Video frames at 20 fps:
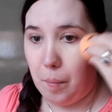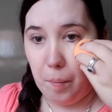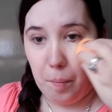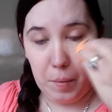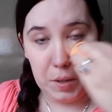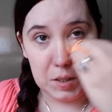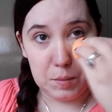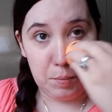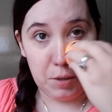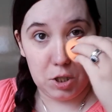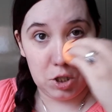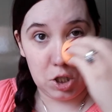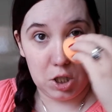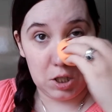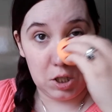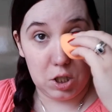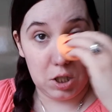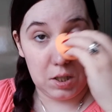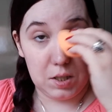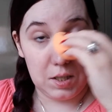My sponge
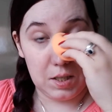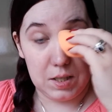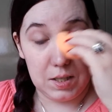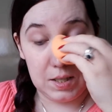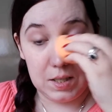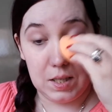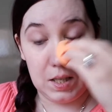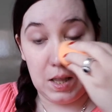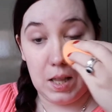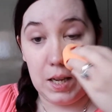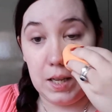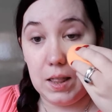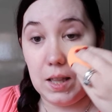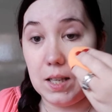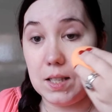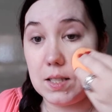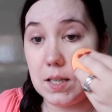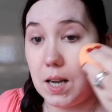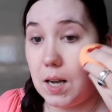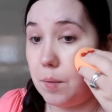is just
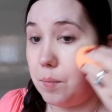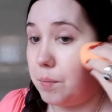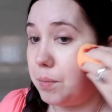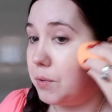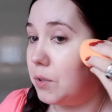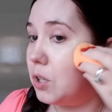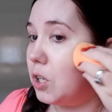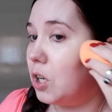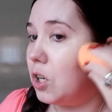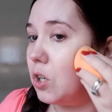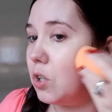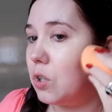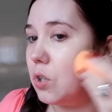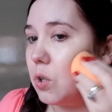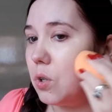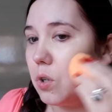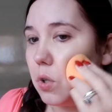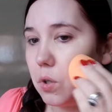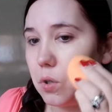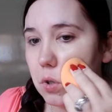slightly damp, not
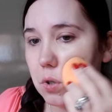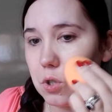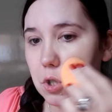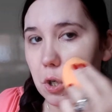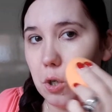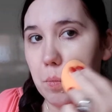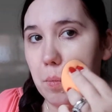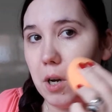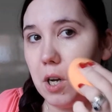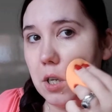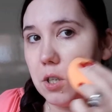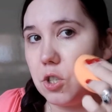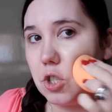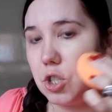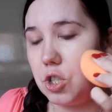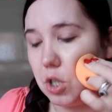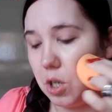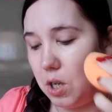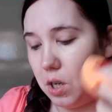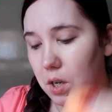too
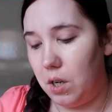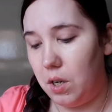much.